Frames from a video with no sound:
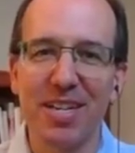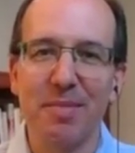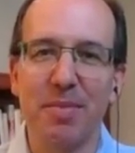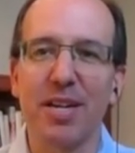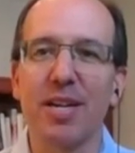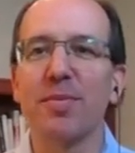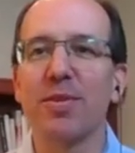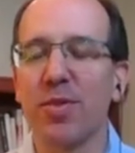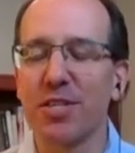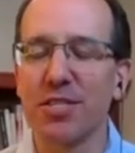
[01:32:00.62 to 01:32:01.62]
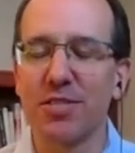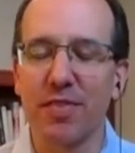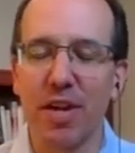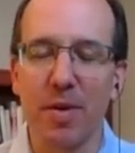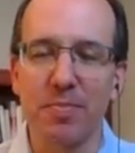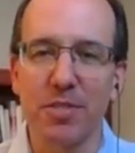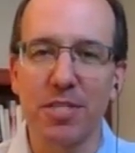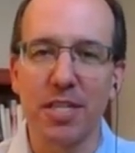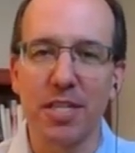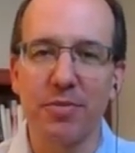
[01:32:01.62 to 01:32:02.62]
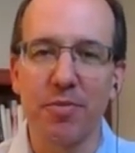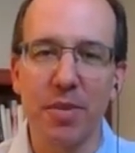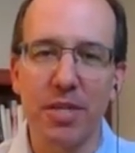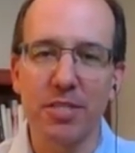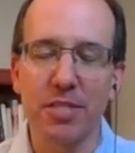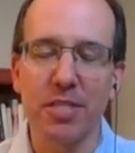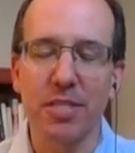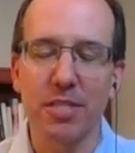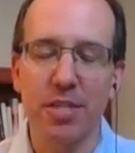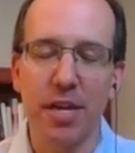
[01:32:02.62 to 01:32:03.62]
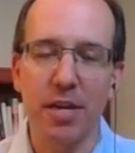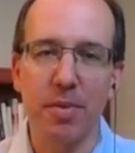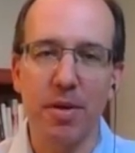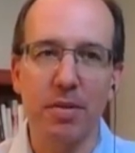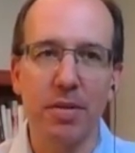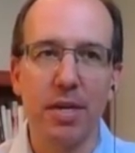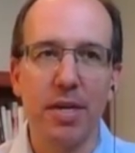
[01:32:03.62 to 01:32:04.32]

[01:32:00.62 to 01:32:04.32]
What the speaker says: a couple of questions have come up just in the last few minutes in the chat about